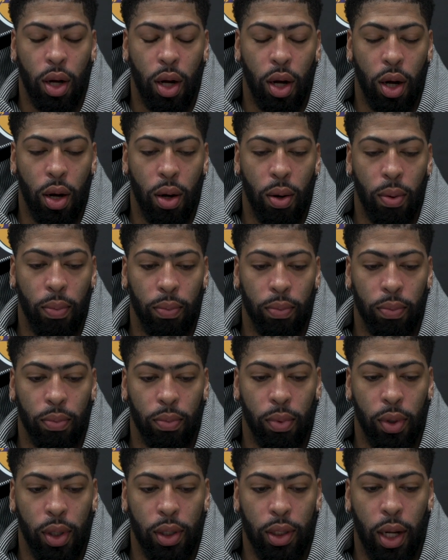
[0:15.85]
Um,
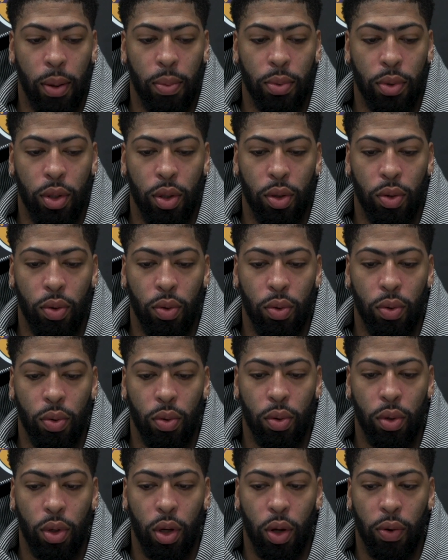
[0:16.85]
he's able to,
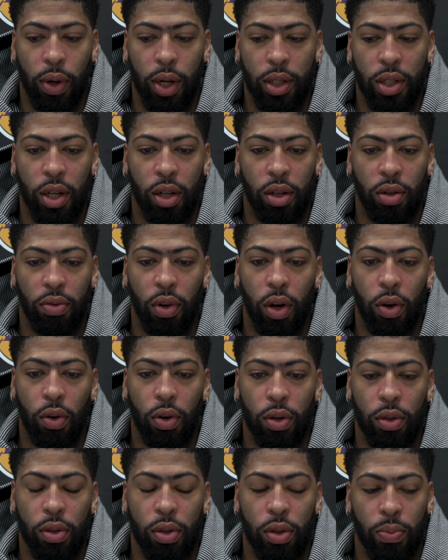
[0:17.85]
you know, get to his
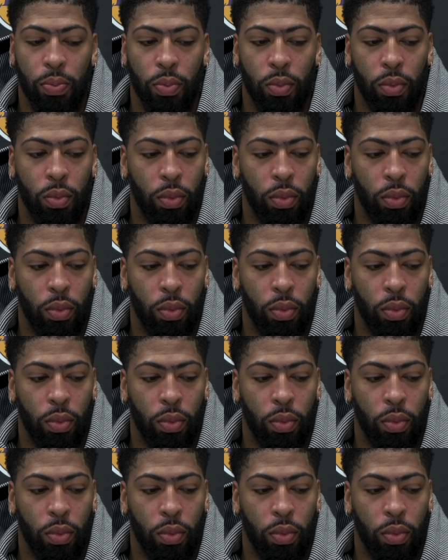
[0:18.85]
floaters.